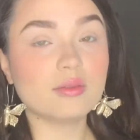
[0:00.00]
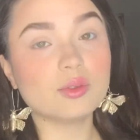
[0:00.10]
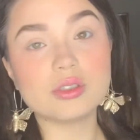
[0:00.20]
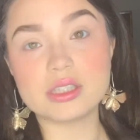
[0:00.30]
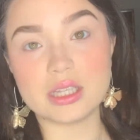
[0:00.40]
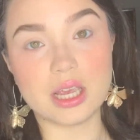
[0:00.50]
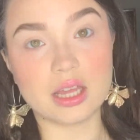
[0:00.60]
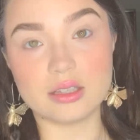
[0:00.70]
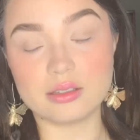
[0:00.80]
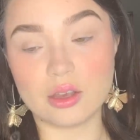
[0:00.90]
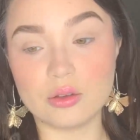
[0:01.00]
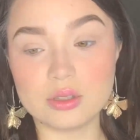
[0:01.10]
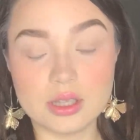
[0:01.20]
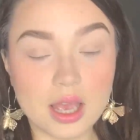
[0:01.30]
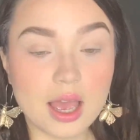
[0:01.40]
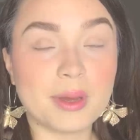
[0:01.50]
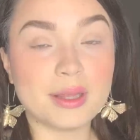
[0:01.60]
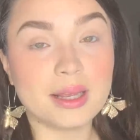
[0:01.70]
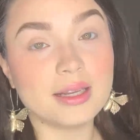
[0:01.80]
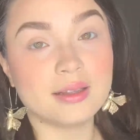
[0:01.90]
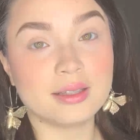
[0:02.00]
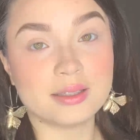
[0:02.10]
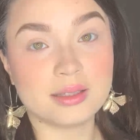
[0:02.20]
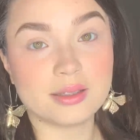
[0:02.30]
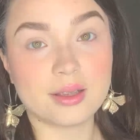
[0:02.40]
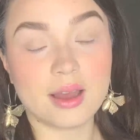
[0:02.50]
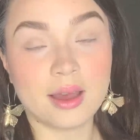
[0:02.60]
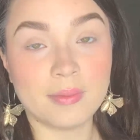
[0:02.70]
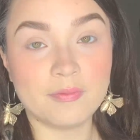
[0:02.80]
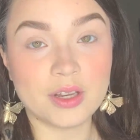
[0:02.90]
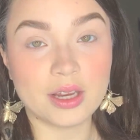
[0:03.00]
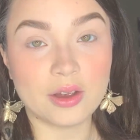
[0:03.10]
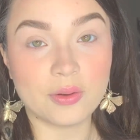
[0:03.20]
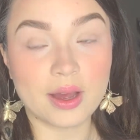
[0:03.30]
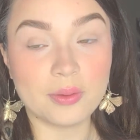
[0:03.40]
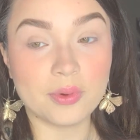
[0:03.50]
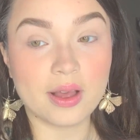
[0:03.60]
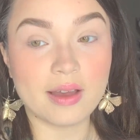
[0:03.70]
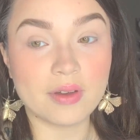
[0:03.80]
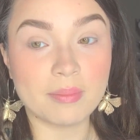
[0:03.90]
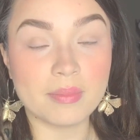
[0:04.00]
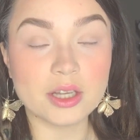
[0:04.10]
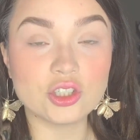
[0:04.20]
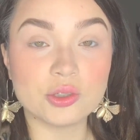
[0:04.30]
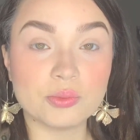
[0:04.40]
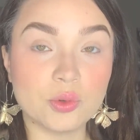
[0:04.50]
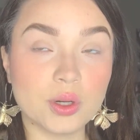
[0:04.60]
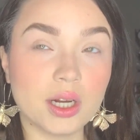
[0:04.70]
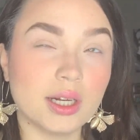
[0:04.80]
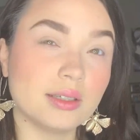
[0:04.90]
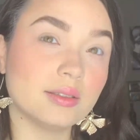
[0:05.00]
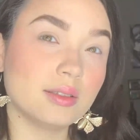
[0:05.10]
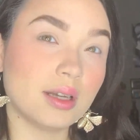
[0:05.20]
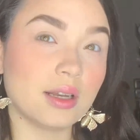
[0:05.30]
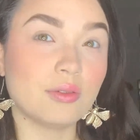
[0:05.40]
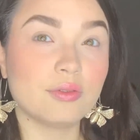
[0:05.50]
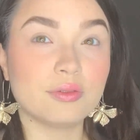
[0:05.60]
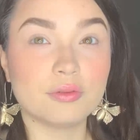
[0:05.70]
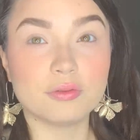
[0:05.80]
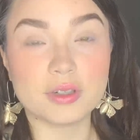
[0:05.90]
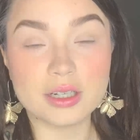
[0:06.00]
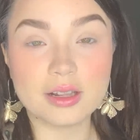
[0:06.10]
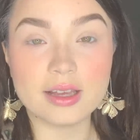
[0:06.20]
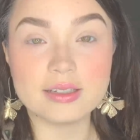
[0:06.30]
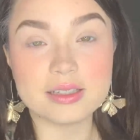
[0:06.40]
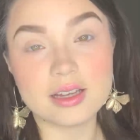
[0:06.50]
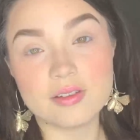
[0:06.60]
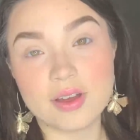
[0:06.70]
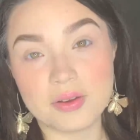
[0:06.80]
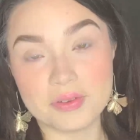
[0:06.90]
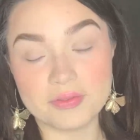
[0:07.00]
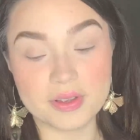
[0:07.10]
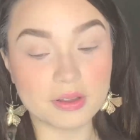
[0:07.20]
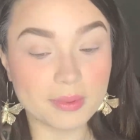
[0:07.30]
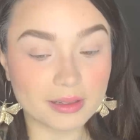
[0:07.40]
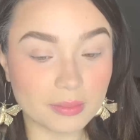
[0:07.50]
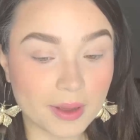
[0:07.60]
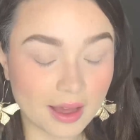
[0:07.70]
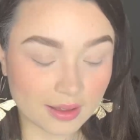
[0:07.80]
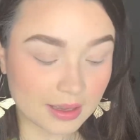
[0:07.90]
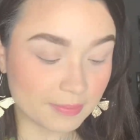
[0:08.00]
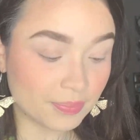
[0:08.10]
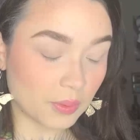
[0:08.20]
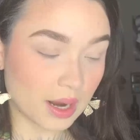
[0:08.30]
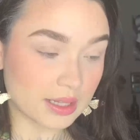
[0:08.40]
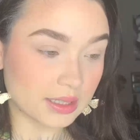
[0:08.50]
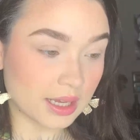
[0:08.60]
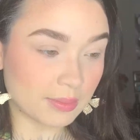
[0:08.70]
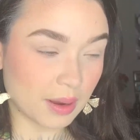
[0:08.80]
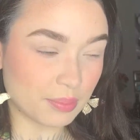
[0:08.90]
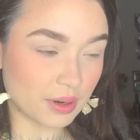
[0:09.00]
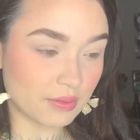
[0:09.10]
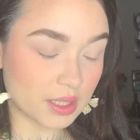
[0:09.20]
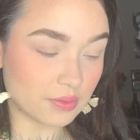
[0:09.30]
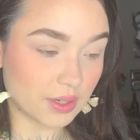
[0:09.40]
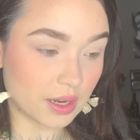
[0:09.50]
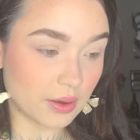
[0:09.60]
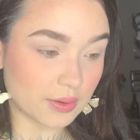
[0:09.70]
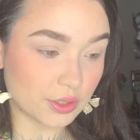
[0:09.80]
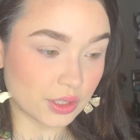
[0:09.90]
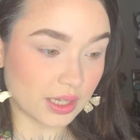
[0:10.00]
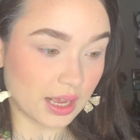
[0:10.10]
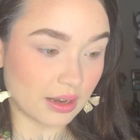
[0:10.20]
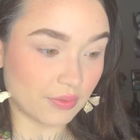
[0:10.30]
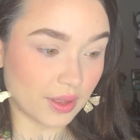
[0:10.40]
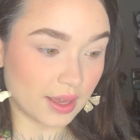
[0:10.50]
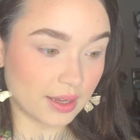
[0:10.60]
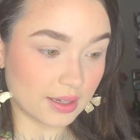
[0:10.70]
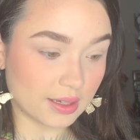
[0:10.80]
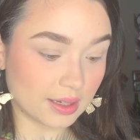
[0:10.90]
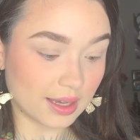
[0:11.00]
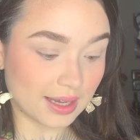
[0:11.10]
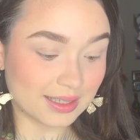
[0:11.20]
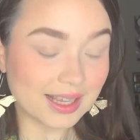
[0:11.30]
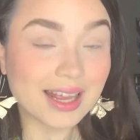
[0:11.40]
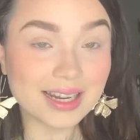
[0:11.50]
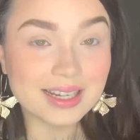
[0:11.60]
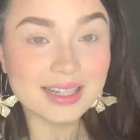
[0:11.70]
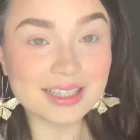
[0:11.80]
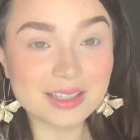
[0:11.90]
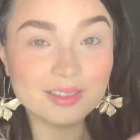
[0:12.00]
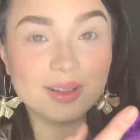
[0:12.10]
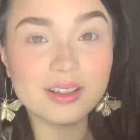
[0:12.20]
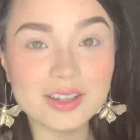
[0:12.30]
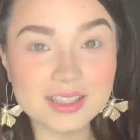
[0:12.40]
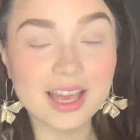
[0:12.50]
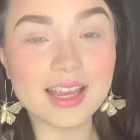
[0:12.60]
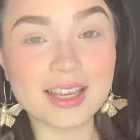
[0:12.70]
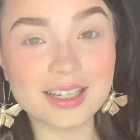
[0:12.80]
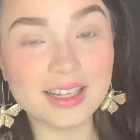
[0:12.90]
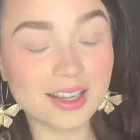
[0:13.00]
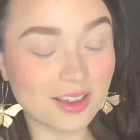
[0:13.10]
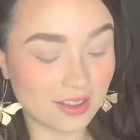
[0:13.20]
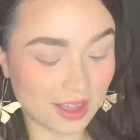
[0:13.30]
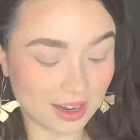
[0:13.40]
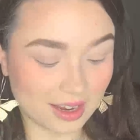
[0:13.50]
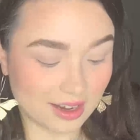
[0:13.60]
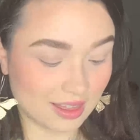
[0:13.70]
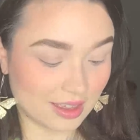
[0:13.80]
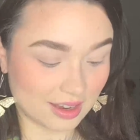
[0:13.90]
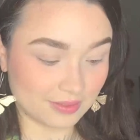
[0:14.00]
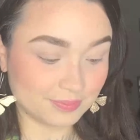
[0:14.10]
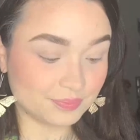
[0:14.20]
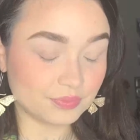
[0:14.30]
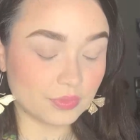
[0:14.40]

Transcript: We'll see how this goes. I think by the end of this um, video, I will have a much more kind of real idea of how I feel about the palette. Whereas in my previous video, I was just kind of like excited and this is what it looks like and that kind of thing.